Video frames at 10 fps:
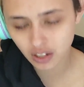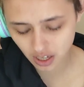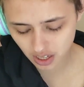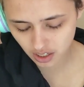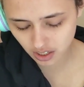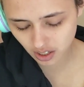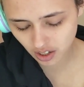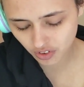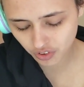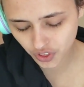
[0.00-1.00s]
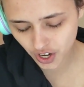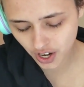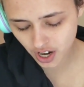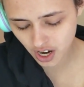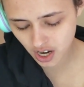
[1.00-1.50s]
like if
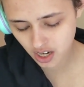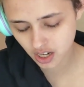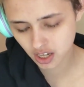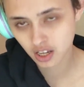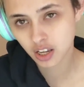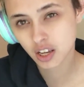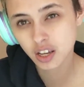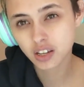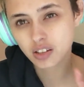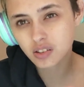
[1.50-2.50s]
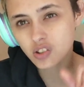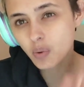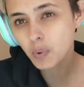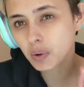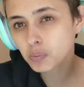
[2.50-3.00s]
there is
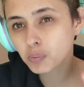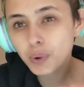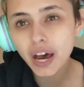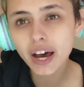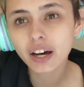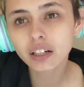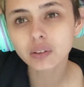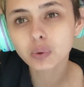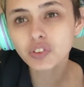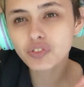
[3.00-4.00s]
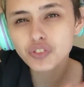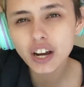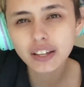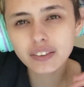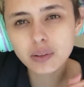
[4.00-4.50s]
someone bad and we
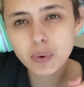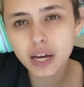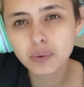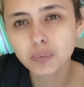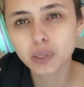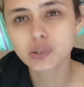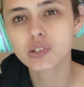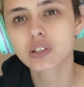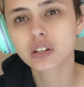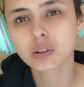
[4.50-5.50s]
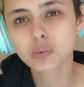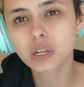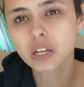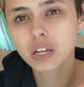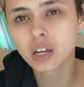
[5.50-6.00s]
find the bad person and
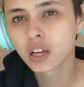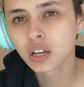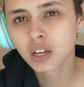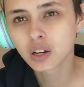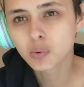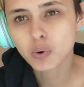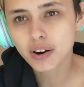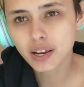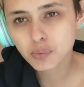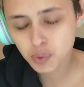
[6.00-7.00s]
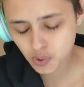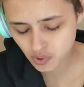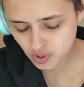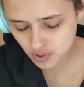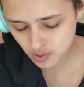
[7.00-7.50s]
we were able
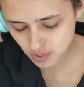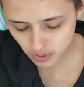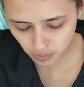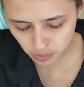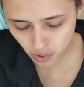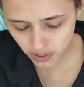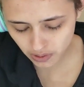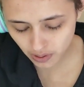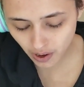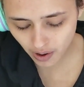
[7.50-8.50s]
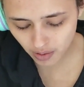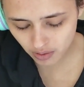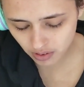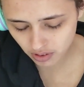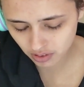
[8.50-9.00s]
to point it out,